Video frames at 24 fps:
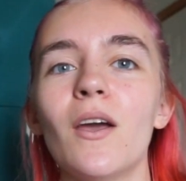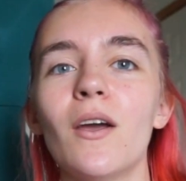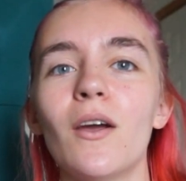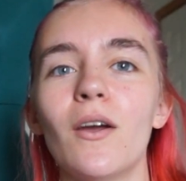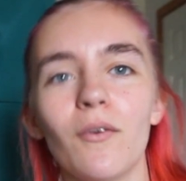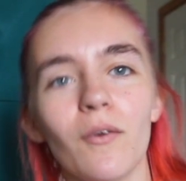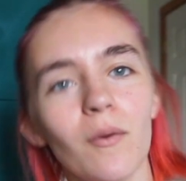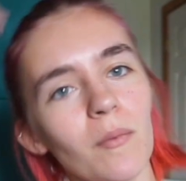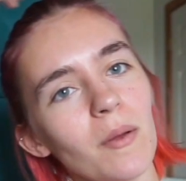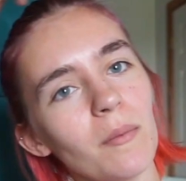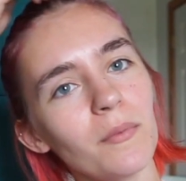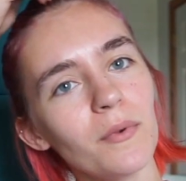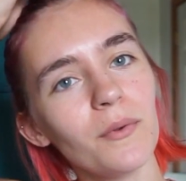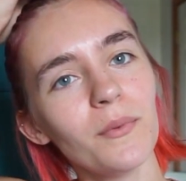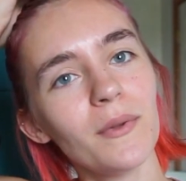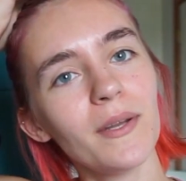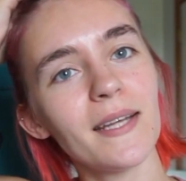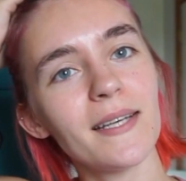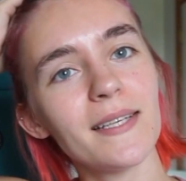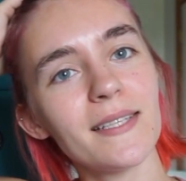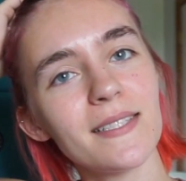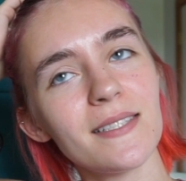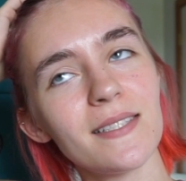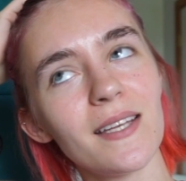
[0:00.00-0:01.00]
Remember when
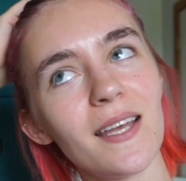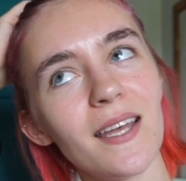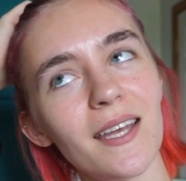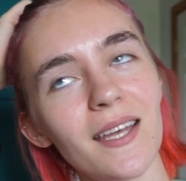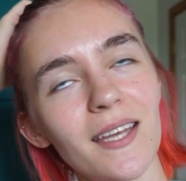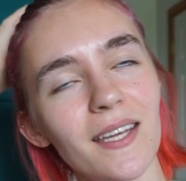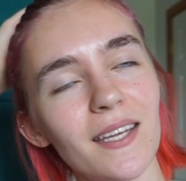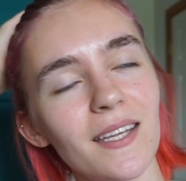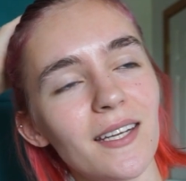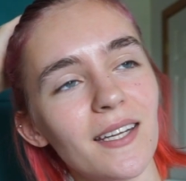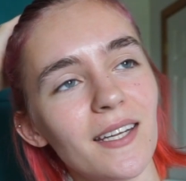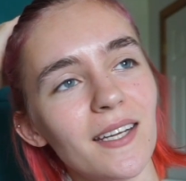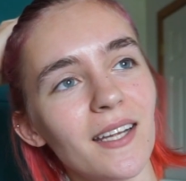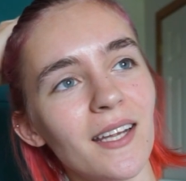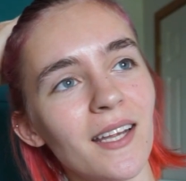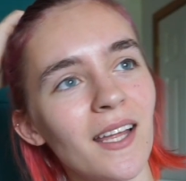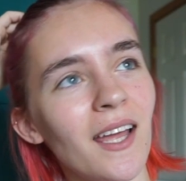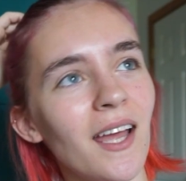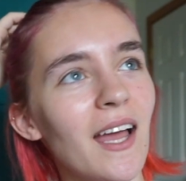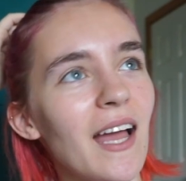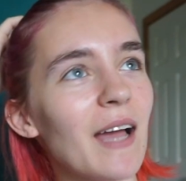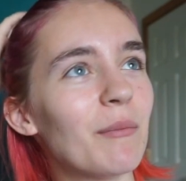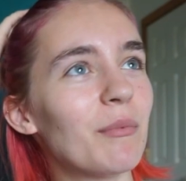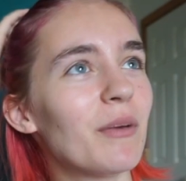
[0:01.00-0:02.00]
I said
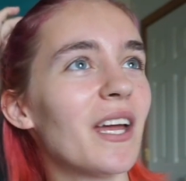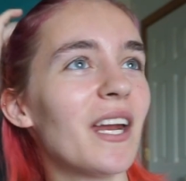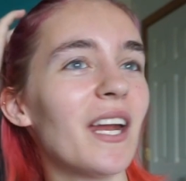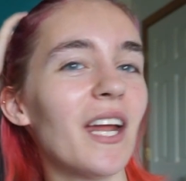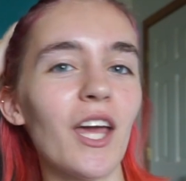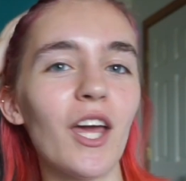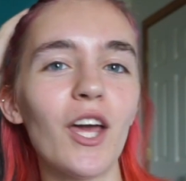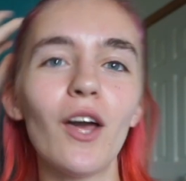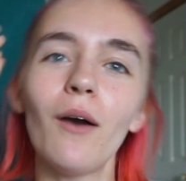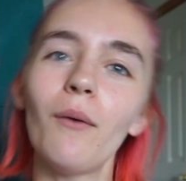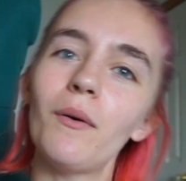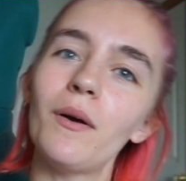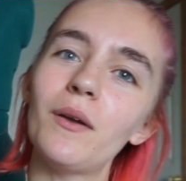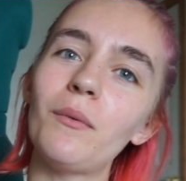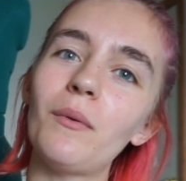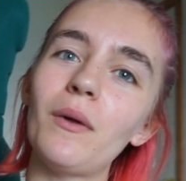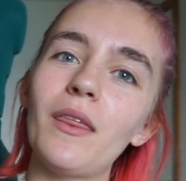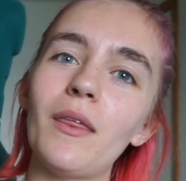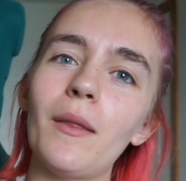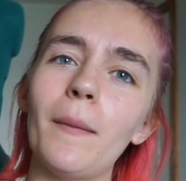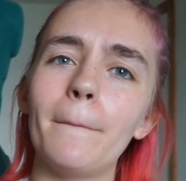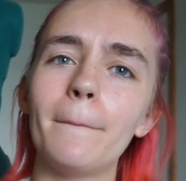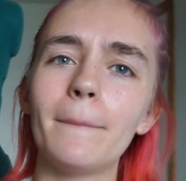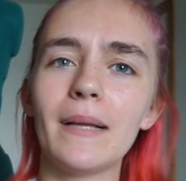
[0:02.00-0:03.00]
I'm gonna go in
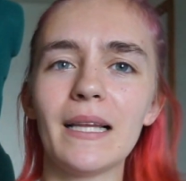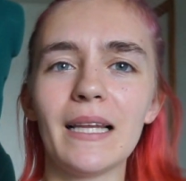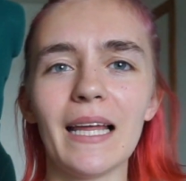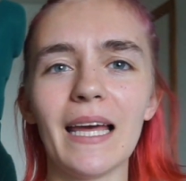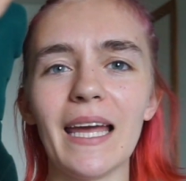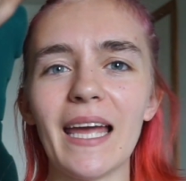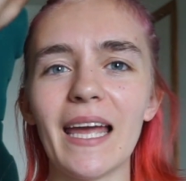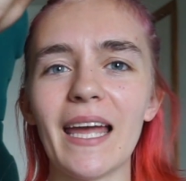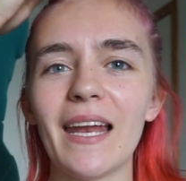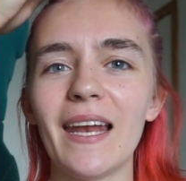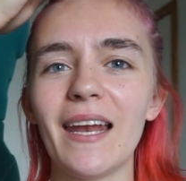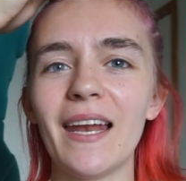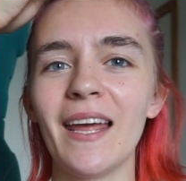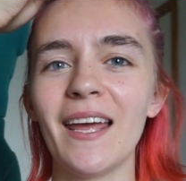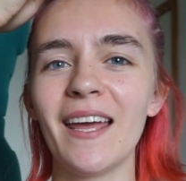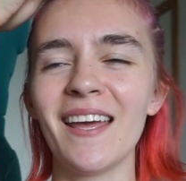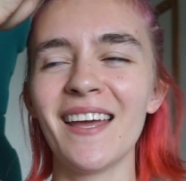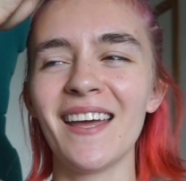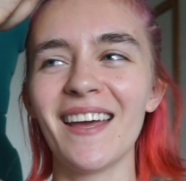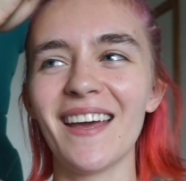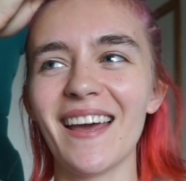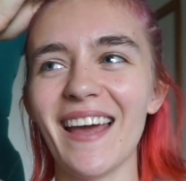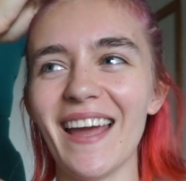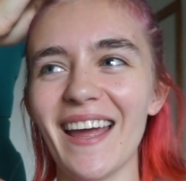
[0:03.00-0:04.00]
with a plan
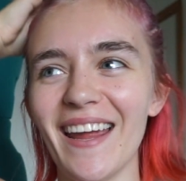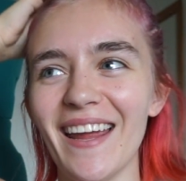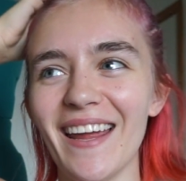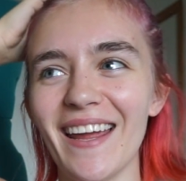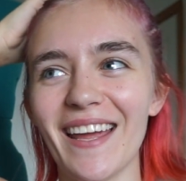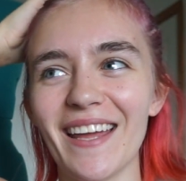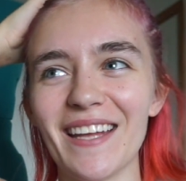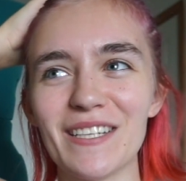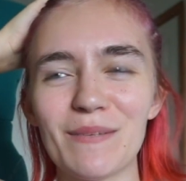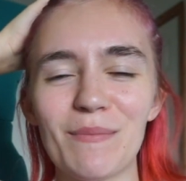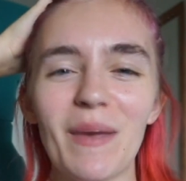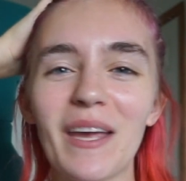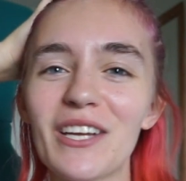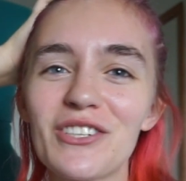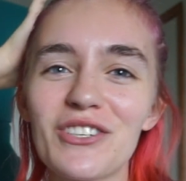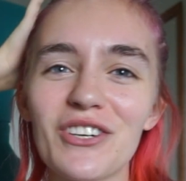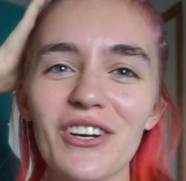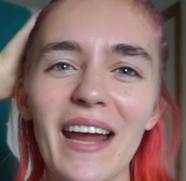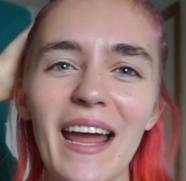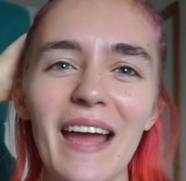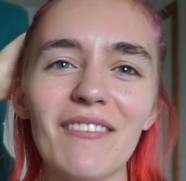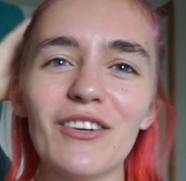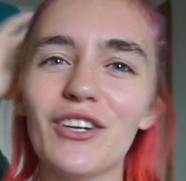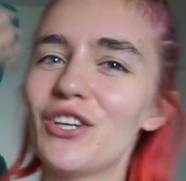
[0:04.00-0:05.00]
and make sure
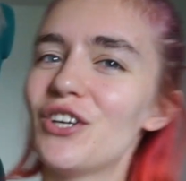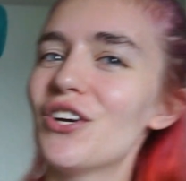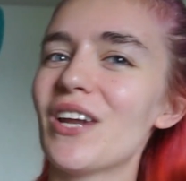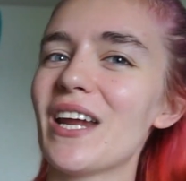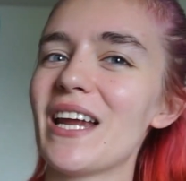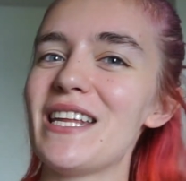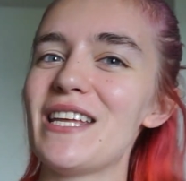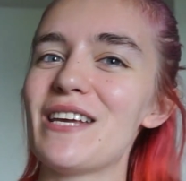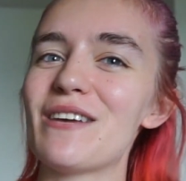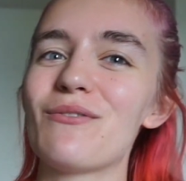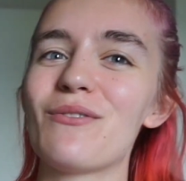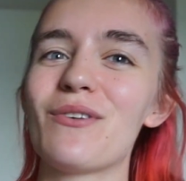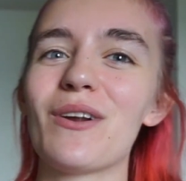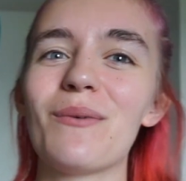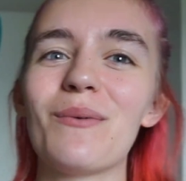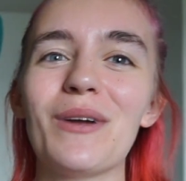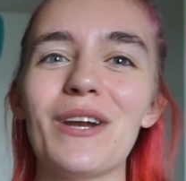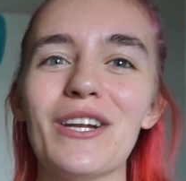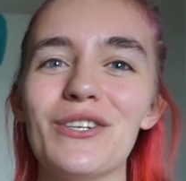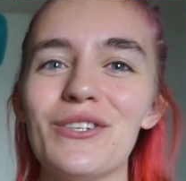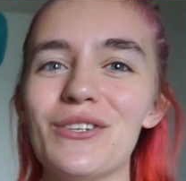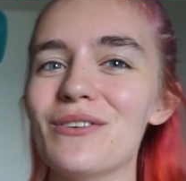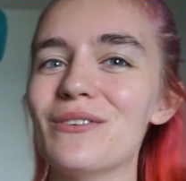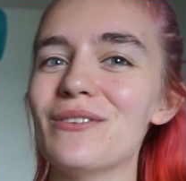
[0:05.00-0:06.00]
I have a good idea of what I want
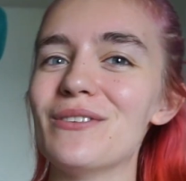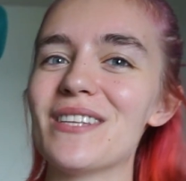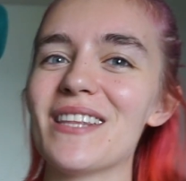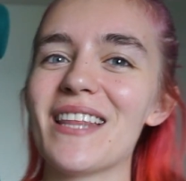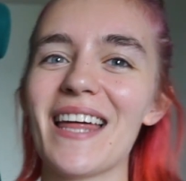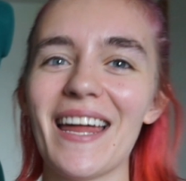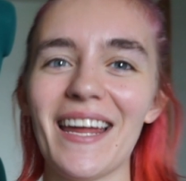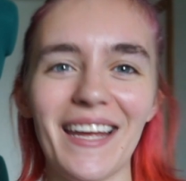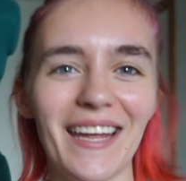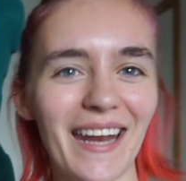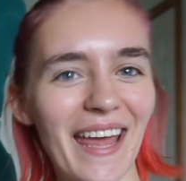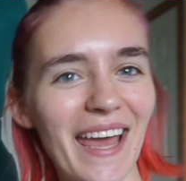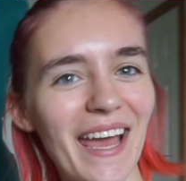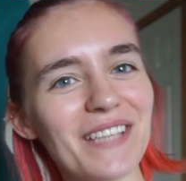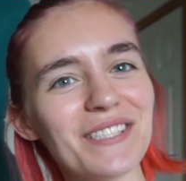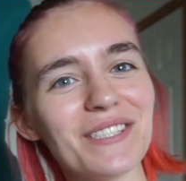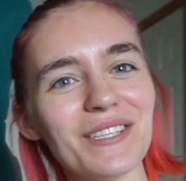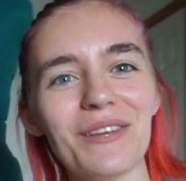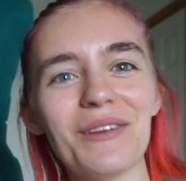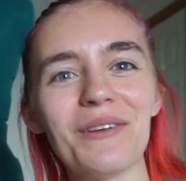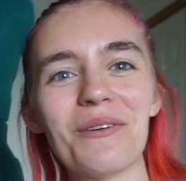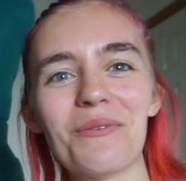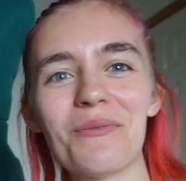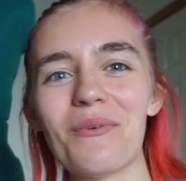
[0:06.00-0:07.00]
to do so that I can
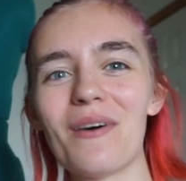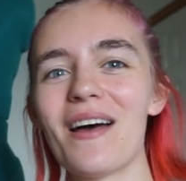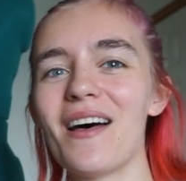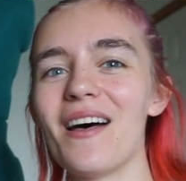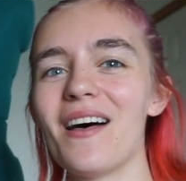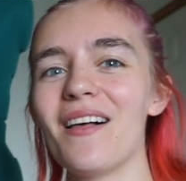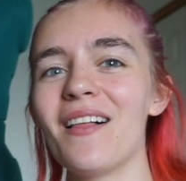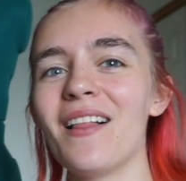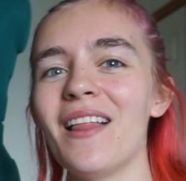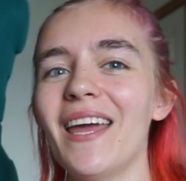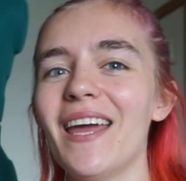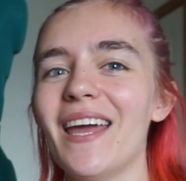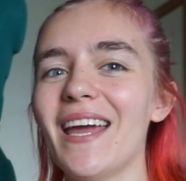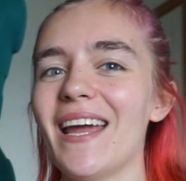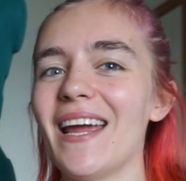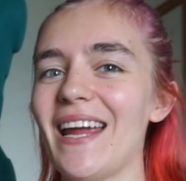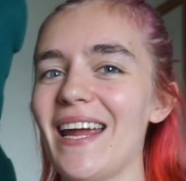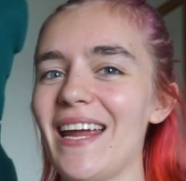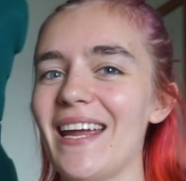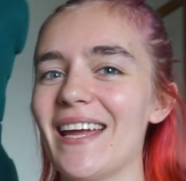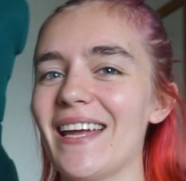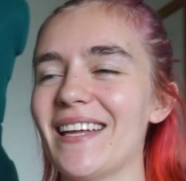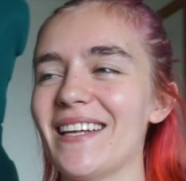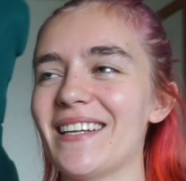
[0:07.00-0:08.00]
execute it well
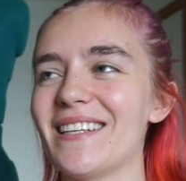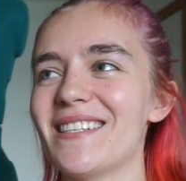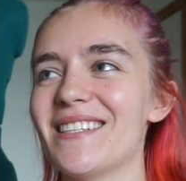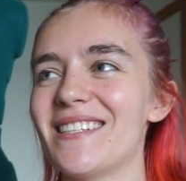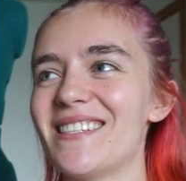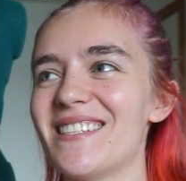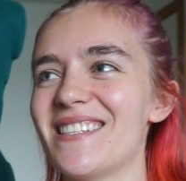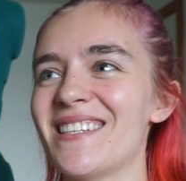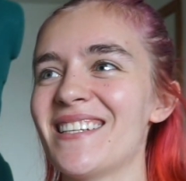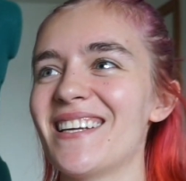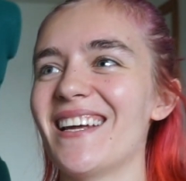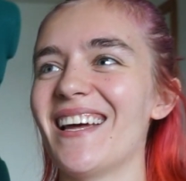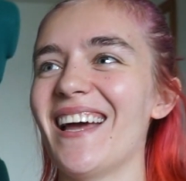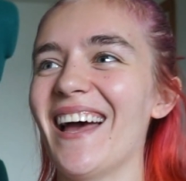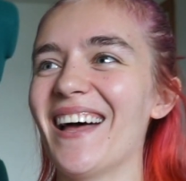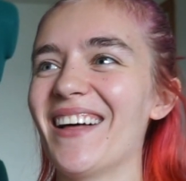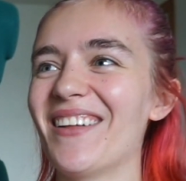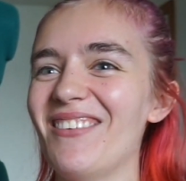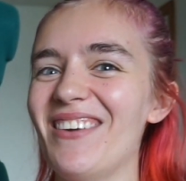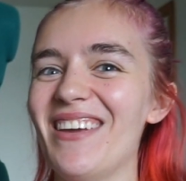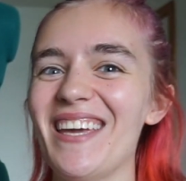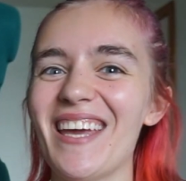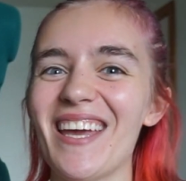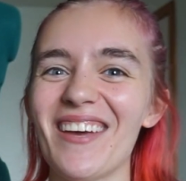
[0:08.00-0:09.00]
and I'll
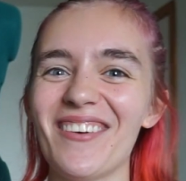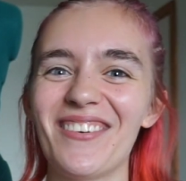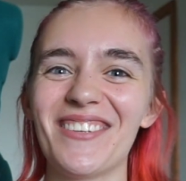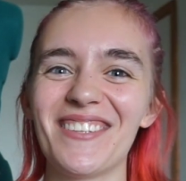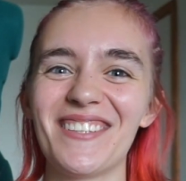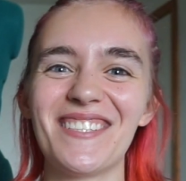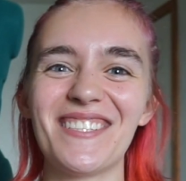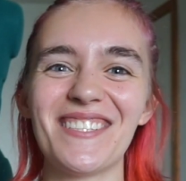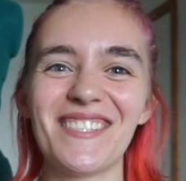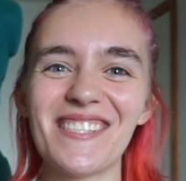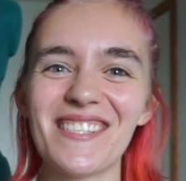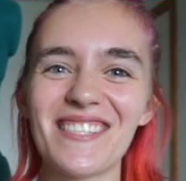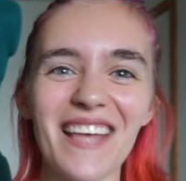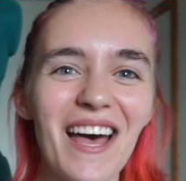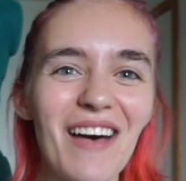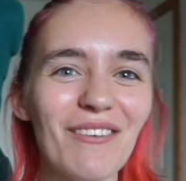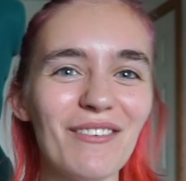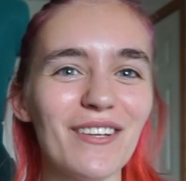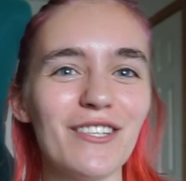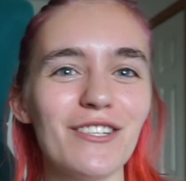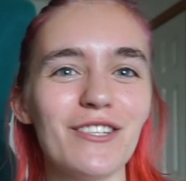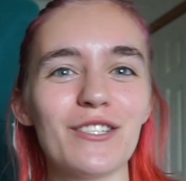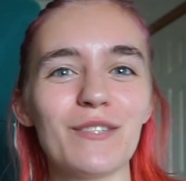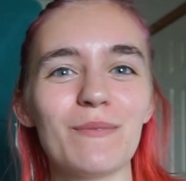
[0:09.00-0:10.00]
be able to
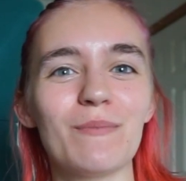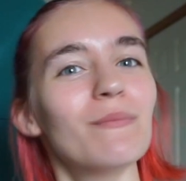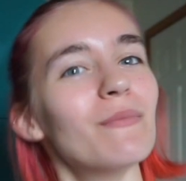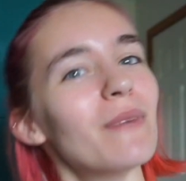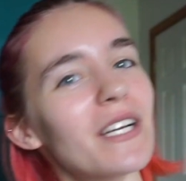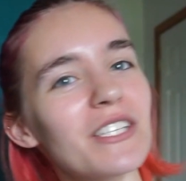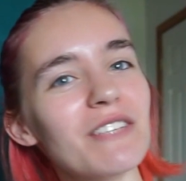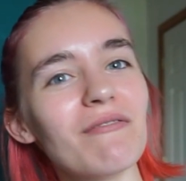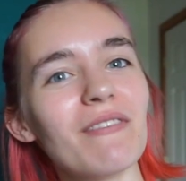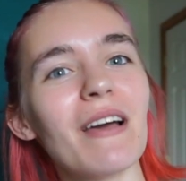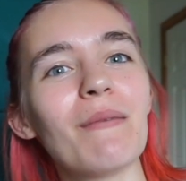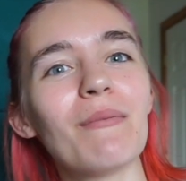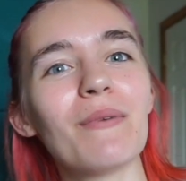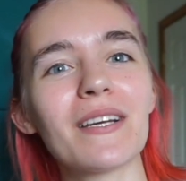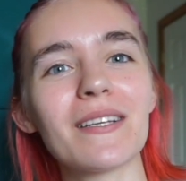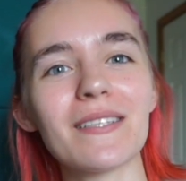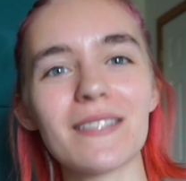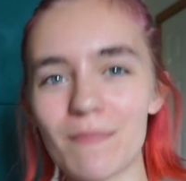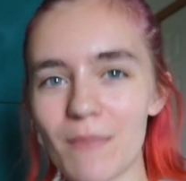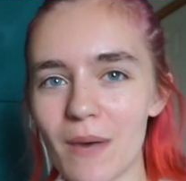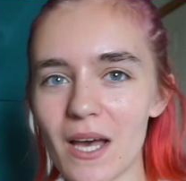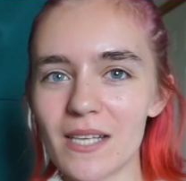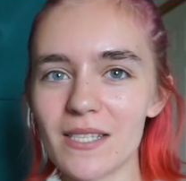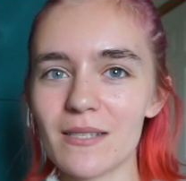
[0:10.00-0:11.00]
salvage as much fabric as
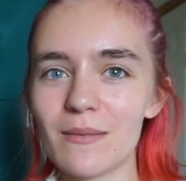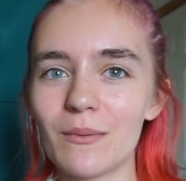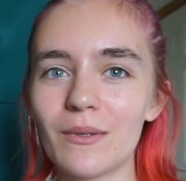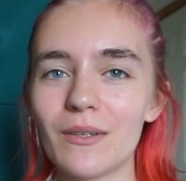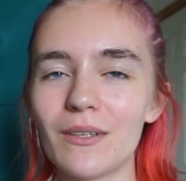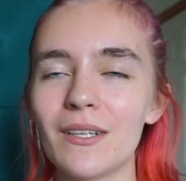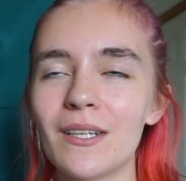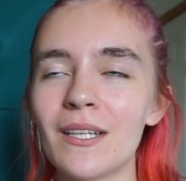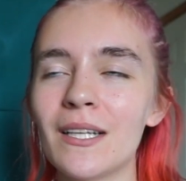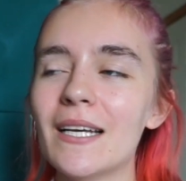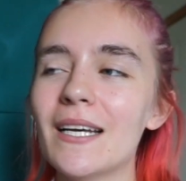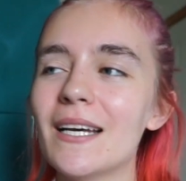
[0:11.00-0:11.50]
possible.